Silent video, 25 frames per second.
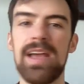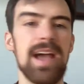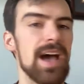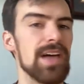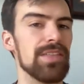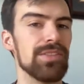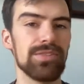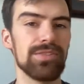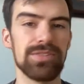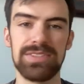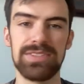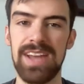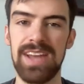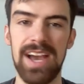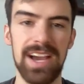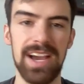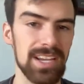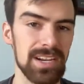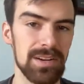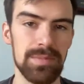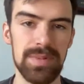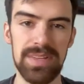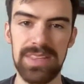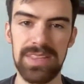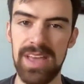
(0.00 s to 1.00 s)
And there's not
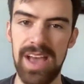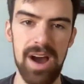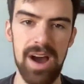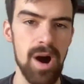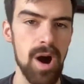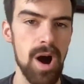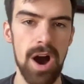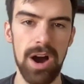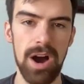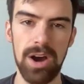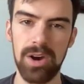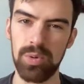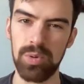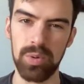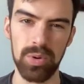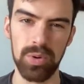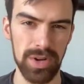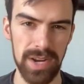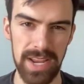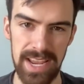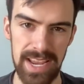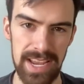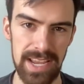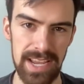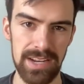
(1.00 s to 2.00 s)
going to be that awkward
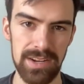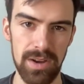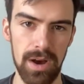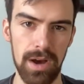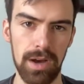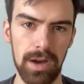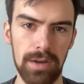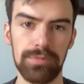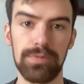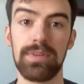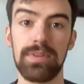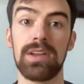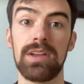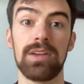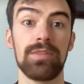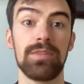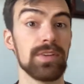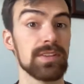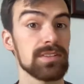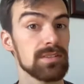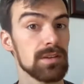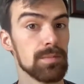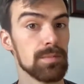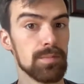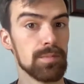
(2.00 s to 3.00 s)
handoff. If
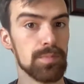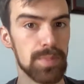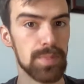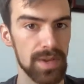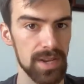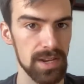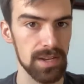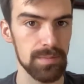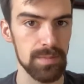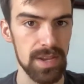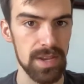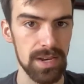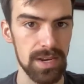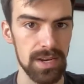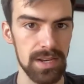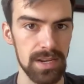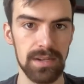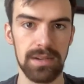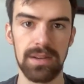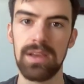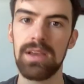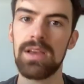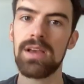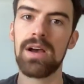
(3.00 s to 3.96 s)
it's a big meeting,